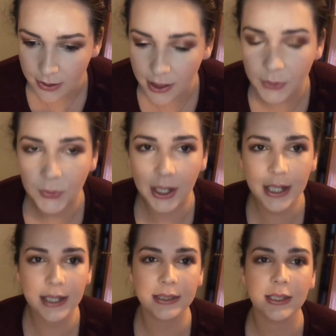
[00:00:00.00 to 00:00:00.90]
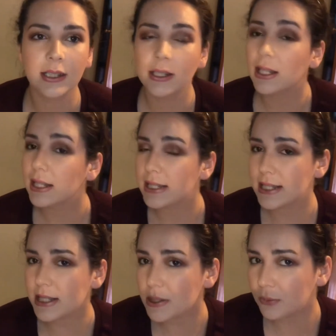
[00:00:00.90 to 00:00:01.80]
All right. This
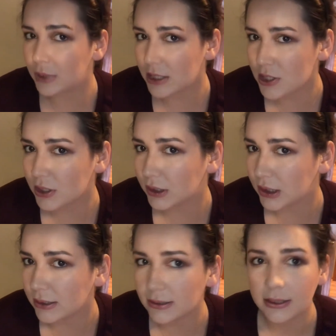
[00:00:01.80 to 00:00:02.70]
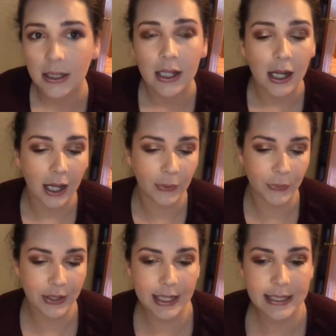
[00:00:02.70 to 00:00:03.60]
is the finished look. I
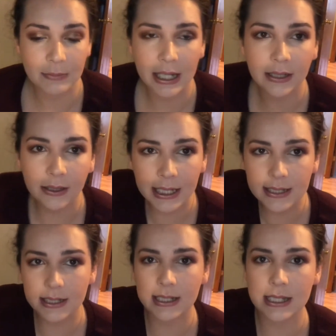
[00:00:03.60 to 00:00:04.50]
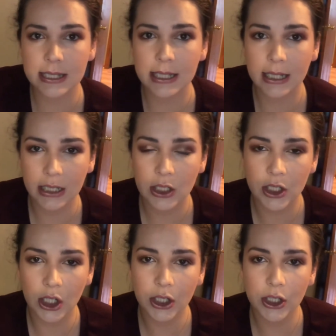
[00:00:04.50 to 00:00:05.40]
realize my light is getting
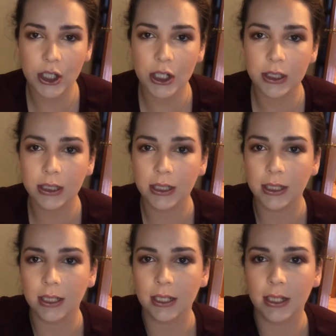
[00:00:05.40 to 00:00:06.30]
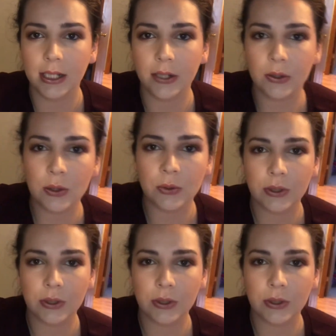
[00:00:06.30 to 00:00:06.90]
darker. I don't know.